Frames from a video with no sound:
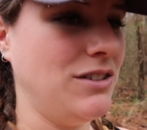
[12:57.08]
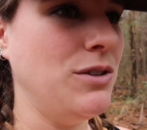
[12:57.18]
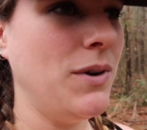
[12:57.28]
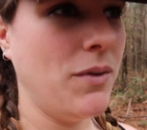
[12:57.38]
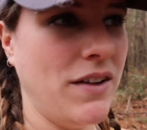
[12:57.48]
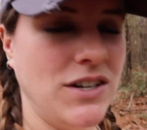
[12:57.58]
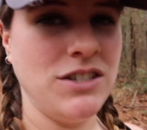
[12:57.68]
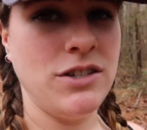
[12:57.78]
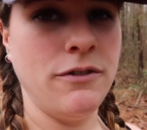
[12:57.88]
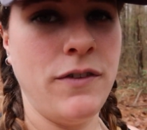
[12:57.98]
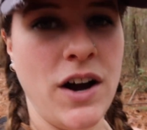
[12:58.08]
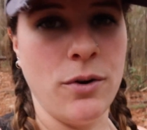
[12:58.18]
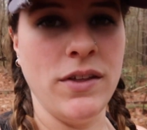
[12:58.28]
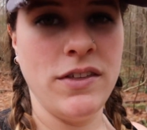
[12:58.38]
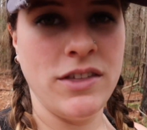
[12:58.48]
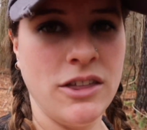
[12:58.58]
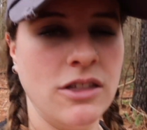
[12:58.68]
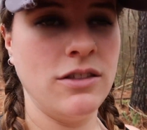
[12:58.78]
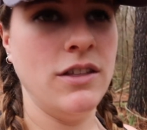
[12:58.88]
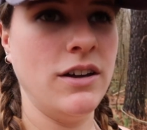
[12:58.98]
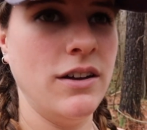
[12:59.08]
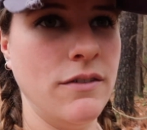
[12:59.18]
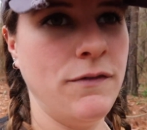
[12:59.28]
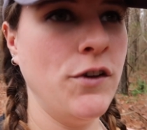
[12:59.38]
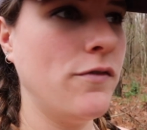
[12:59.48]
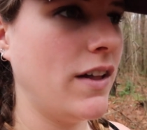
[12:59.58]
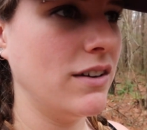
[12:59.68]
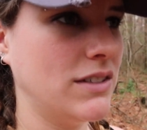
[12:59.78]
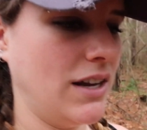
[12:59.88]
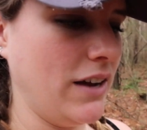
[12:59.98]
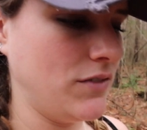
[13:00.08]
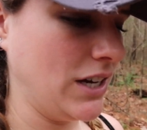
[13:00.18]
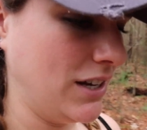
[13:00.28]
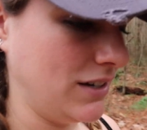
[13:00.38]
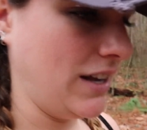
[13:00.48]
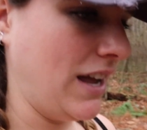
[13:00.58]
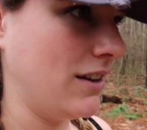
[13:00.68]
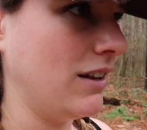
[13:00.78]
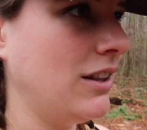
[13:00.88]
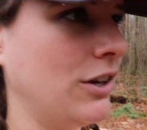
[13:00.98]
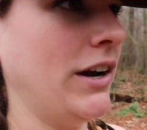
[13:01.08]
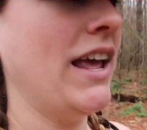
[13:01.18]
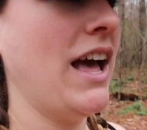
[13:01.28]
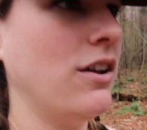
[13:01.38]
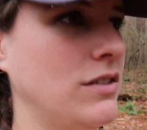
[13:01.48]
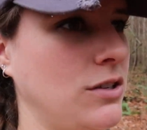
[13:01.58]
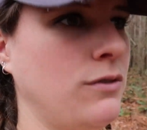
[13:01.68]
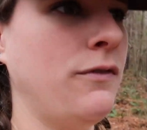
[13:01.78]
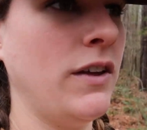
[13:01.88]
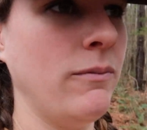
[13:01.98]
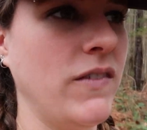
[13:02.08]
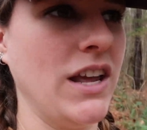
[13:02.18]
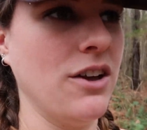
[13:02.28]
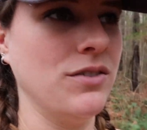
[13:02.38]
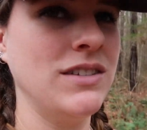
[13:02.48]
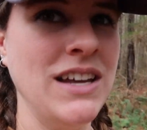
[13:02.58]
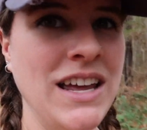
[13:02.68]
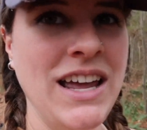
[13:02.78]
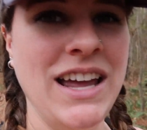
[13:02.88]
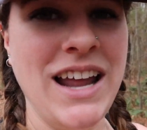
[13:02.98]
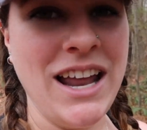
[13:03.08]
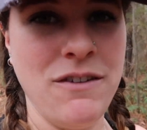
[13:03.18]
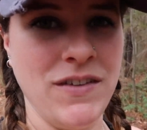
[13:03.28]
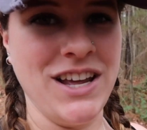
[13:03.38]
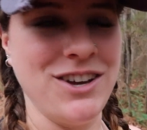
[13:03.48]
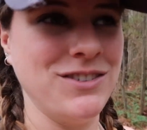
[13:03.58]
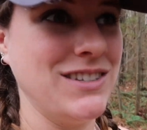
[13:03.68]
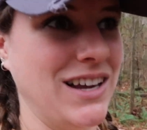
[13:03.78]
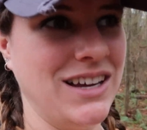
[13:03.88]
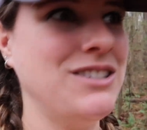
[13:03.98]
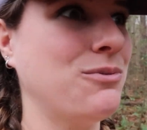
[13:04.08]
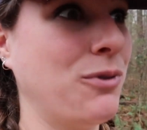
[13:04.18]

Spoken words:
doing what I've done so far with the few vlogs that I've done, and learning how to film videos and edit videos. Like, it's